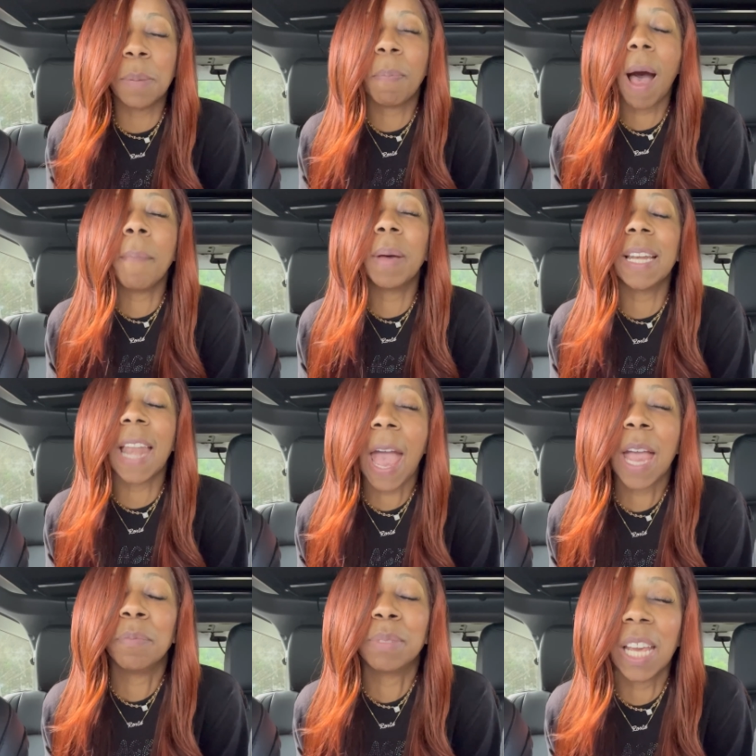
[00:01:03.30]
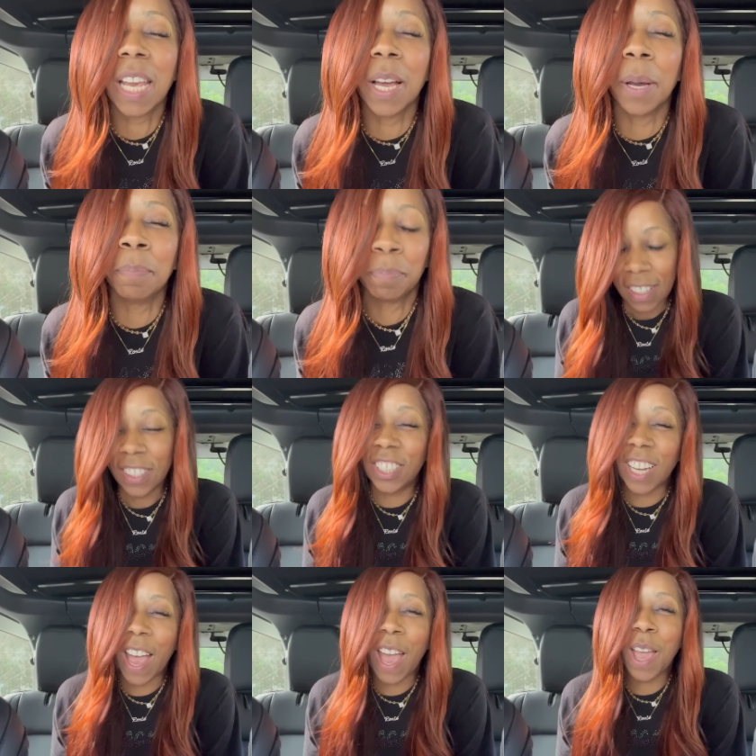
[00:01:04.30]
mama named him
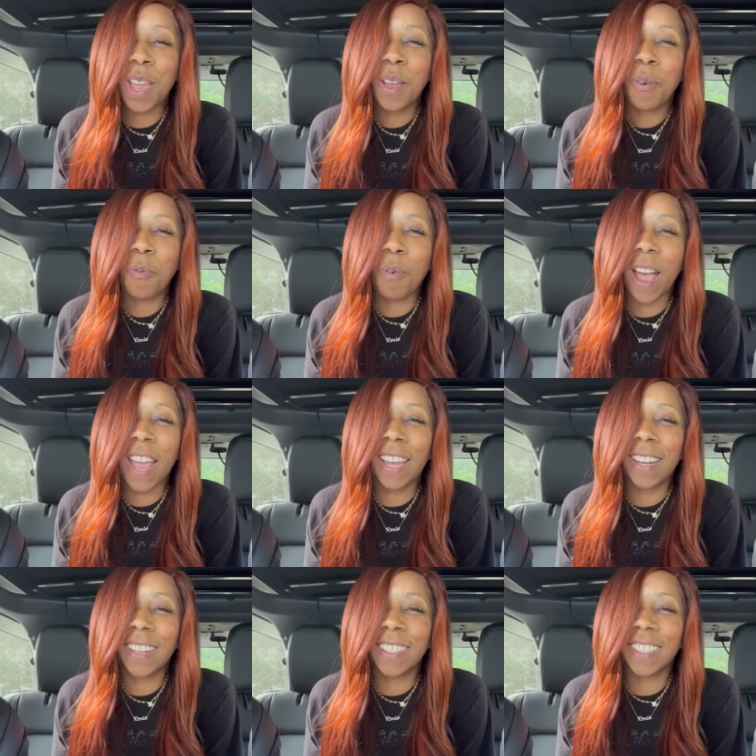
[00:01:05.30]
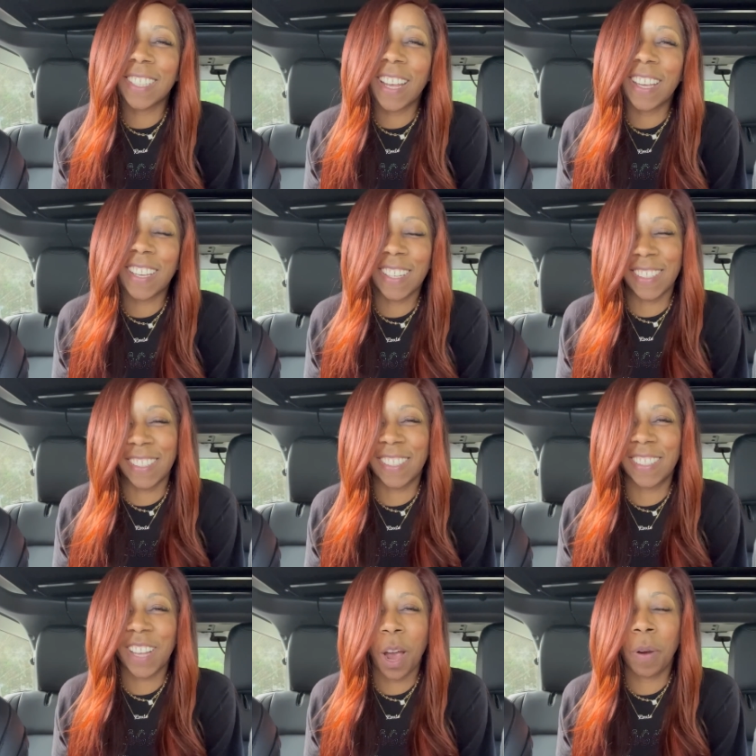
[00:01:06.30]
Jay Wayne Jenkins.
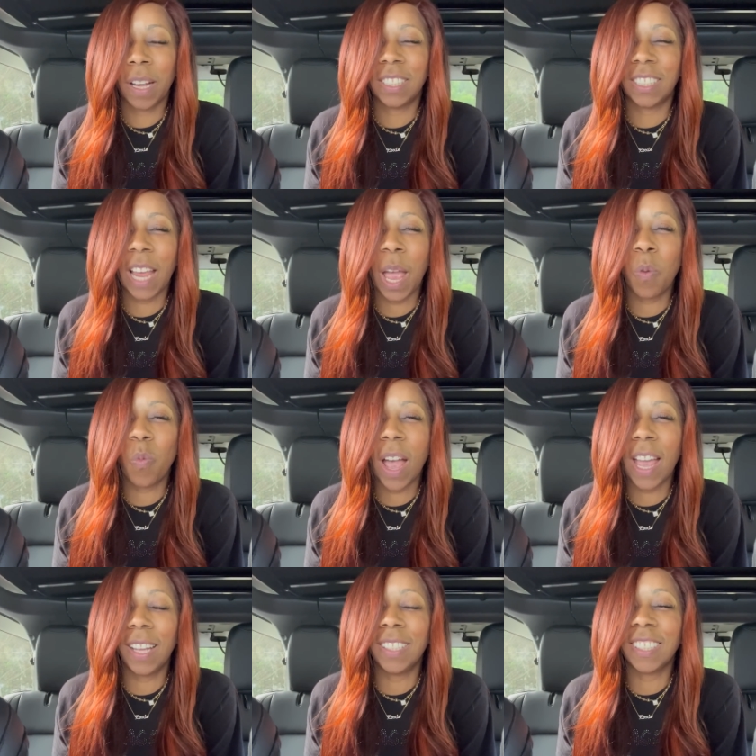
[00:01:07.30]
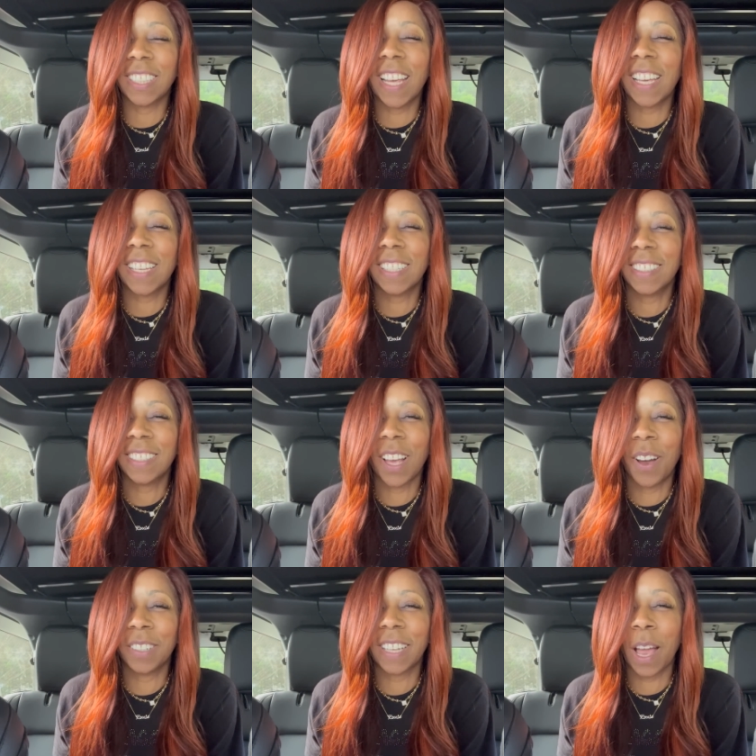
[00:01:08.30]
All right, Jay Wayne Jenkins.
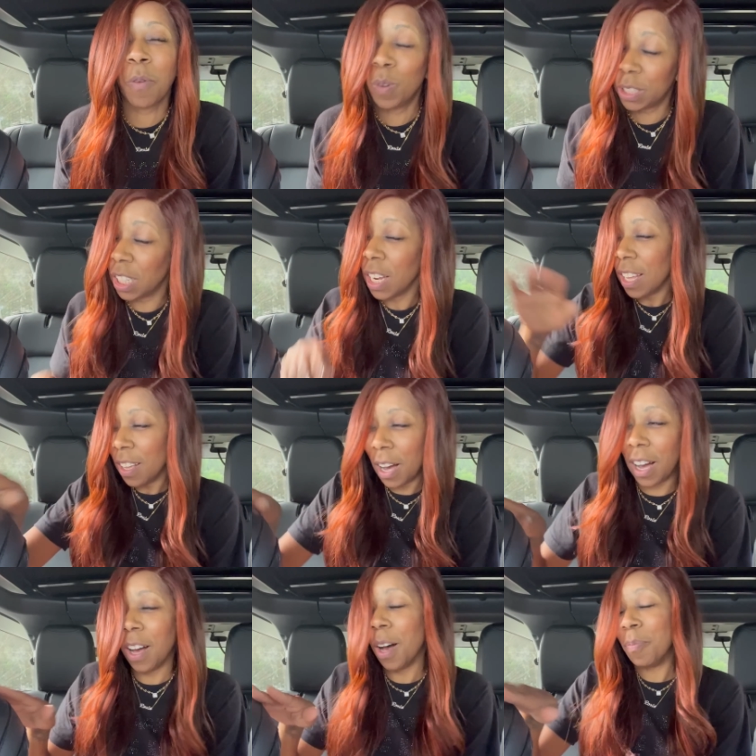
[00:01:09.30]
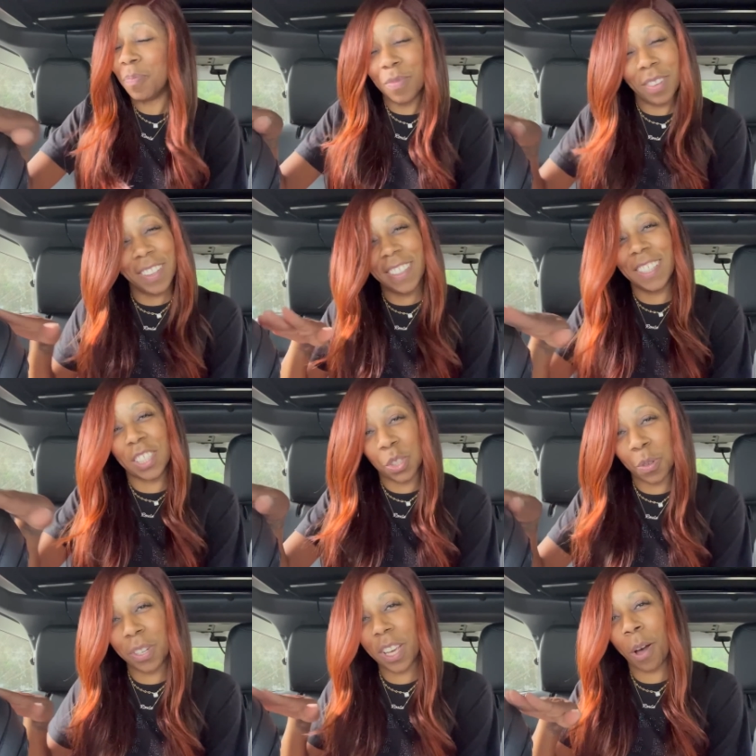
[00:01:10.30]
Okay, which, uh, the
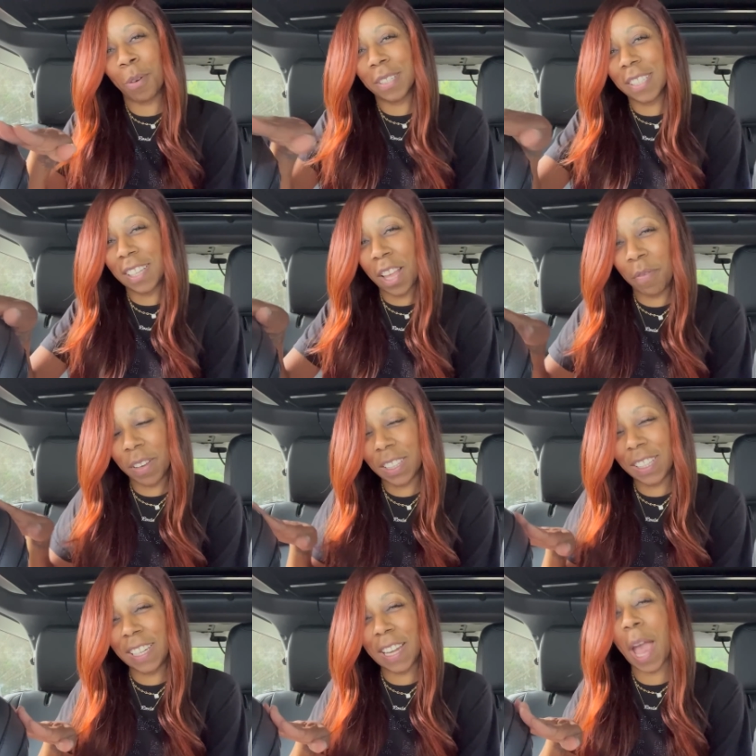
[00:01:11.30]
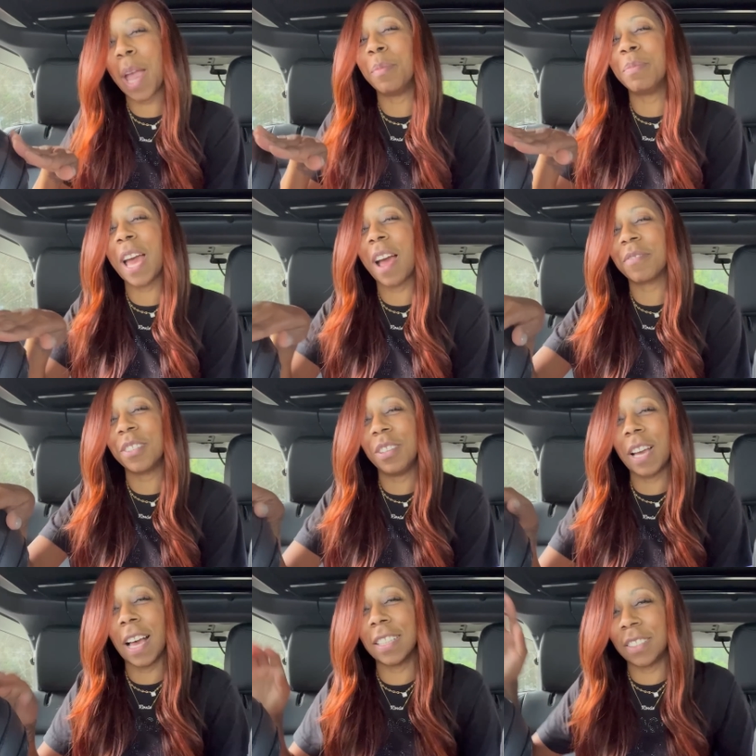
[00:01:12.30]
studio is lovingly named after you
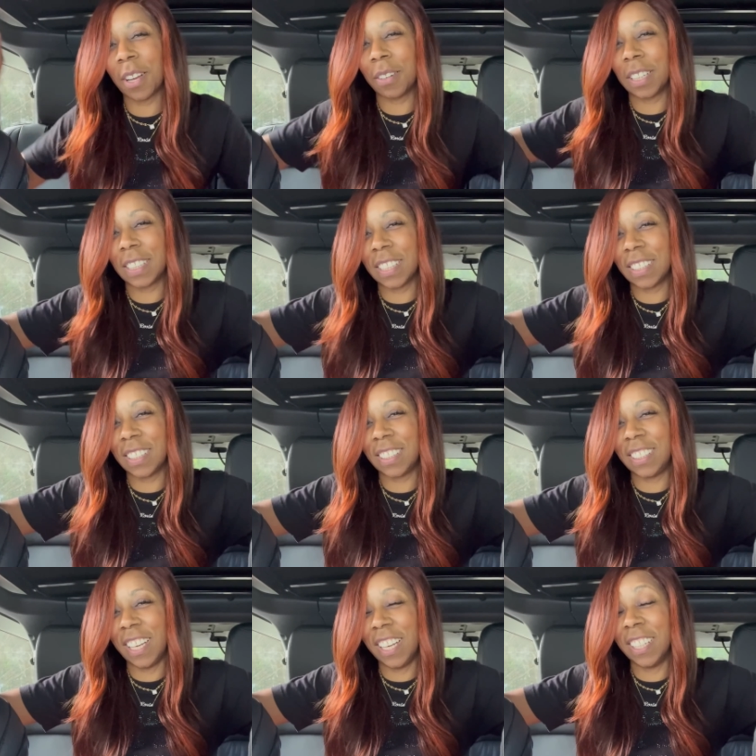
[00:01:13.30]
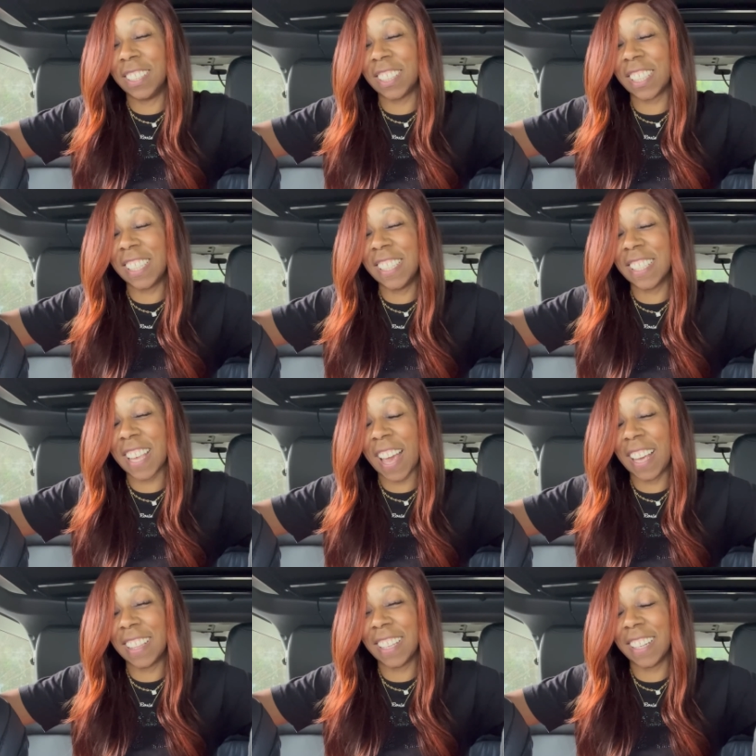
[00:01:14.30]
guys know that this is Young
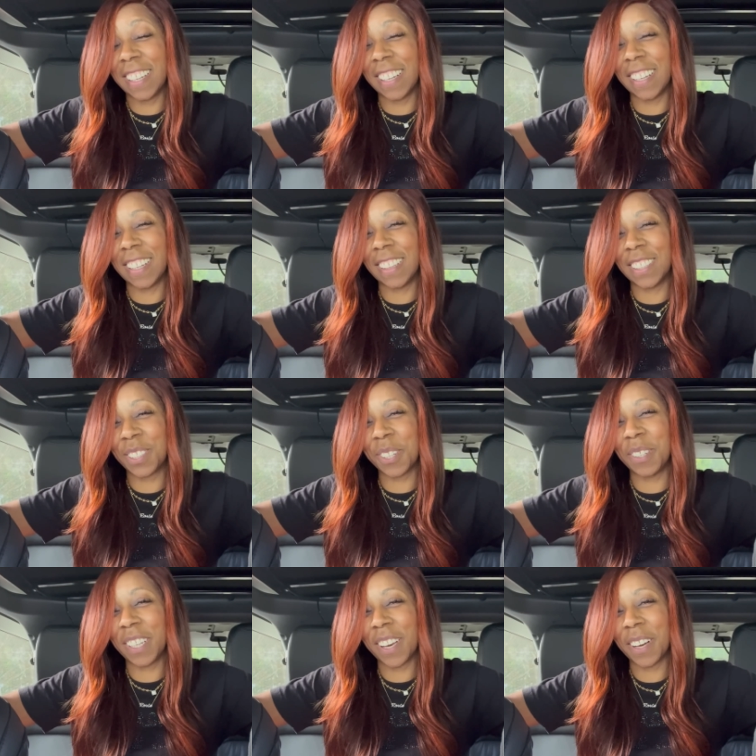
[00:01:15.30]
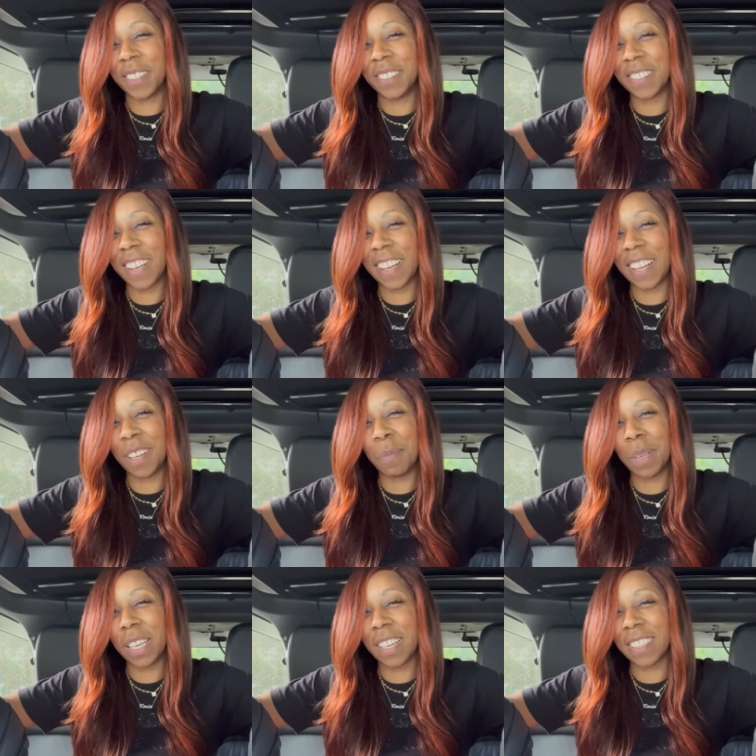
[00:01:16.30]
Jeezy, the uh, the studio, uh,
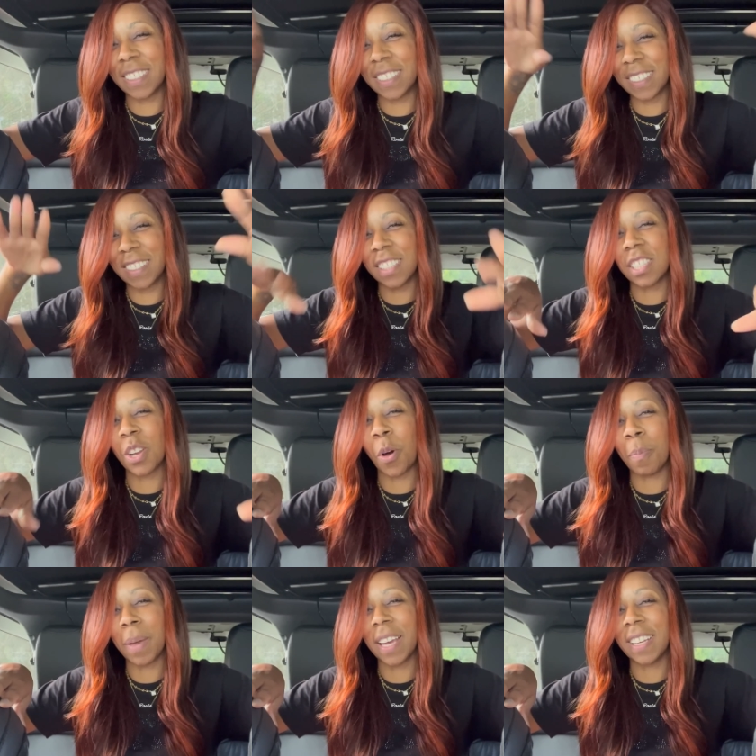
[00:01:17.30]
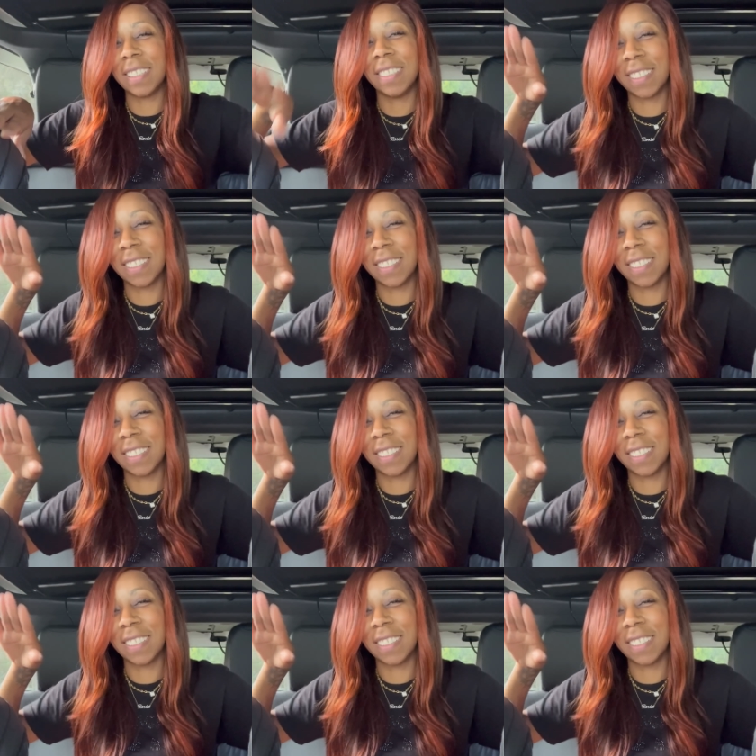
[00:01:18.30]
because it's the snowman. He's